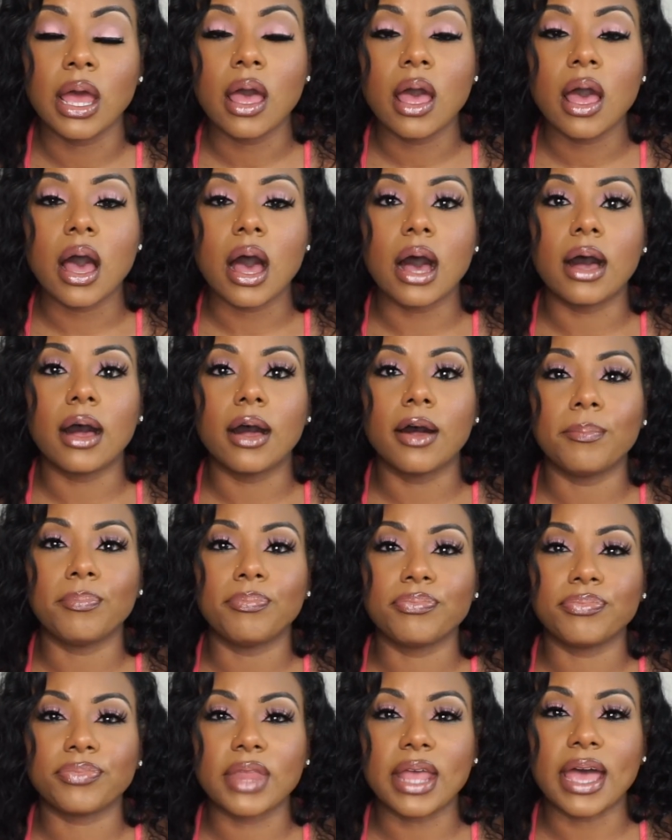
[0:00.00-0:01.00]

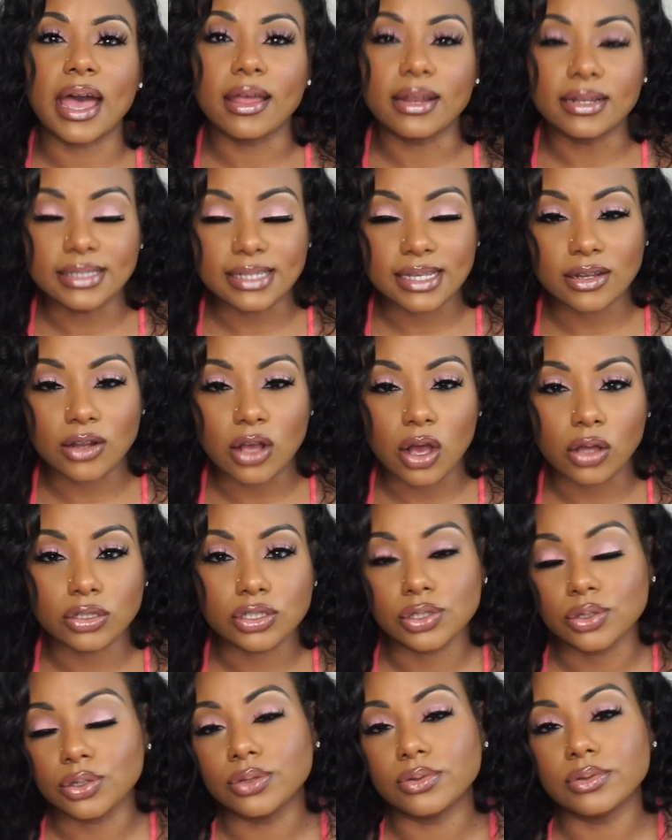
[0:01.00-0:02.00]
I did
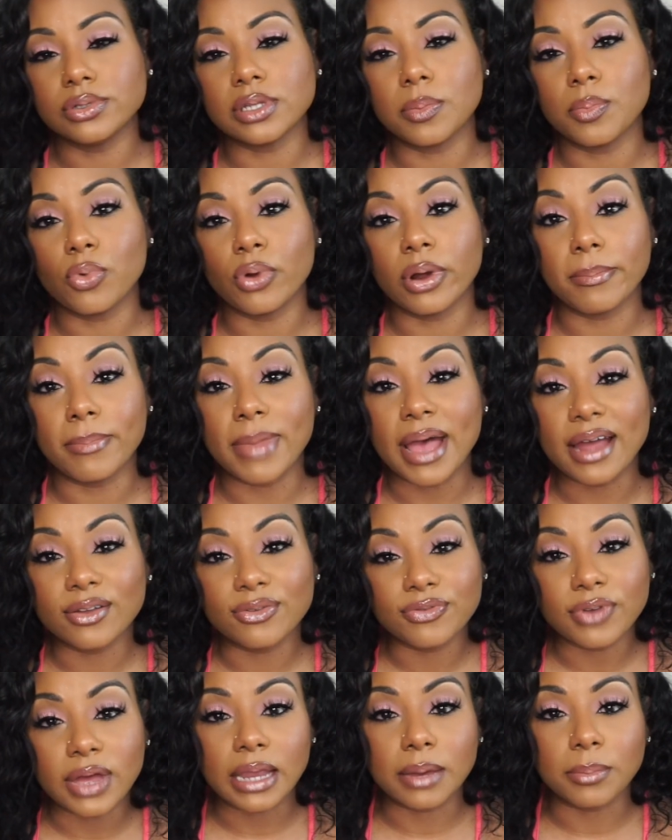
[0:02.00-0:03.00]
also use a more
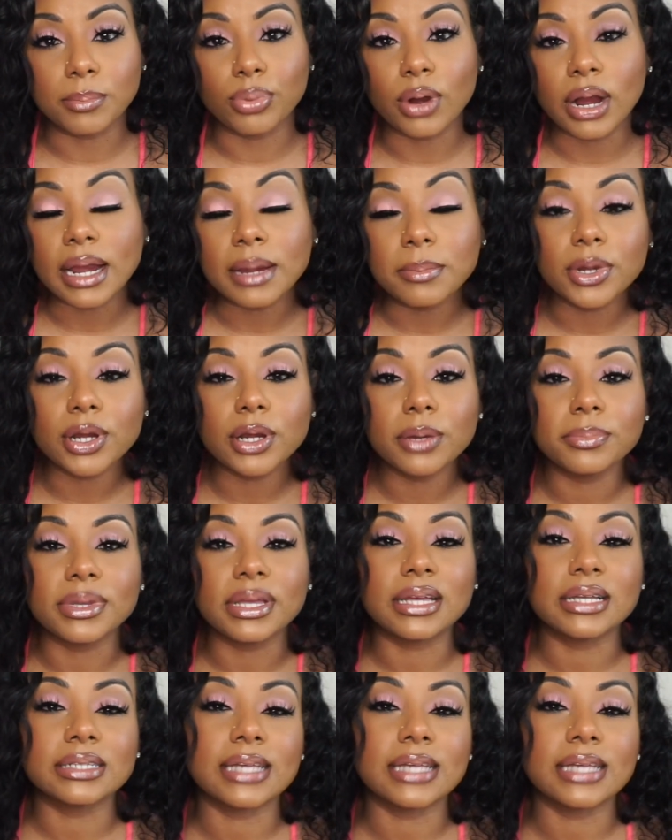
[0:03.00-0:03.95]
mattifying primer because I